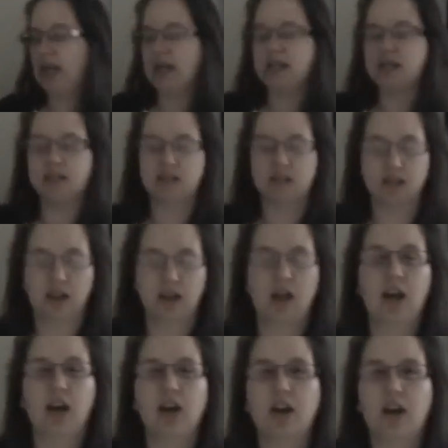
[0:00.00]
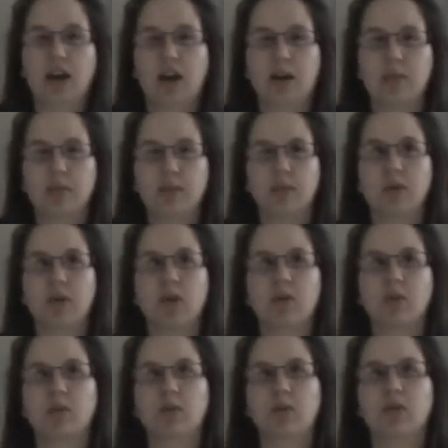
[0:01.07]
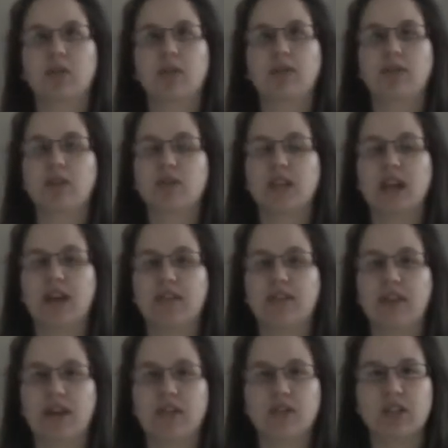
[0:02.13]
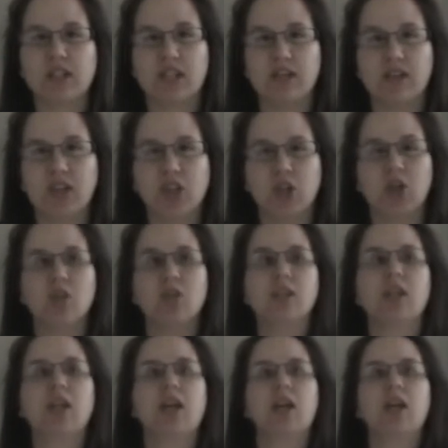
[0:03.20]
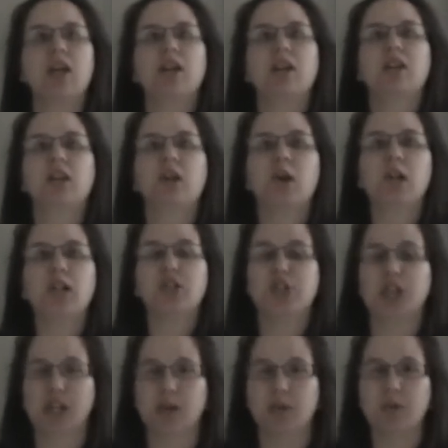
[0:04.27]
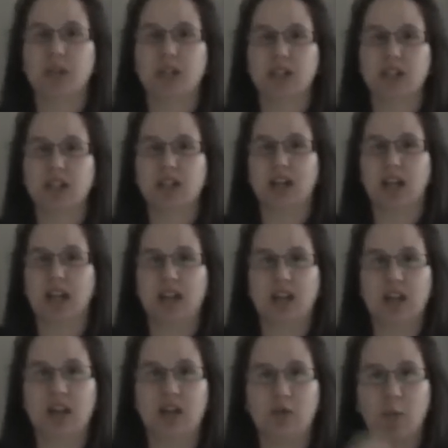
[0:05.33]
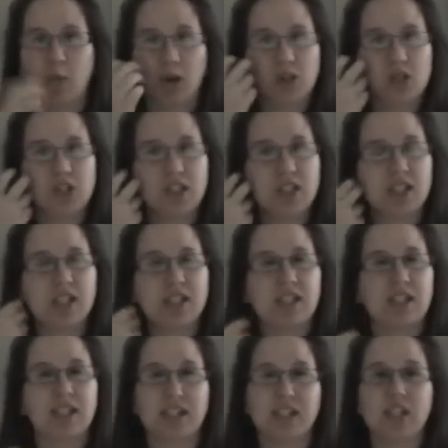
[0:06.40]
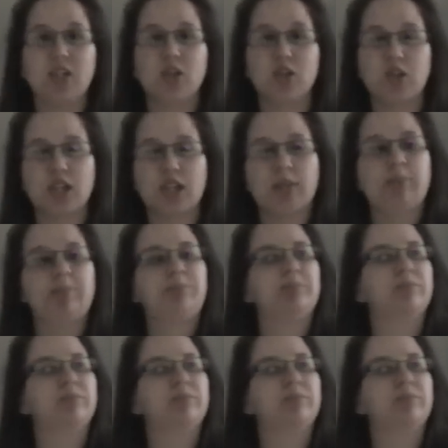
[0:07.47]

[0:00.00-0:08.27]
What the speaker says: has a few favourite TV shows. The only channel that he ever watches is Disney Junior.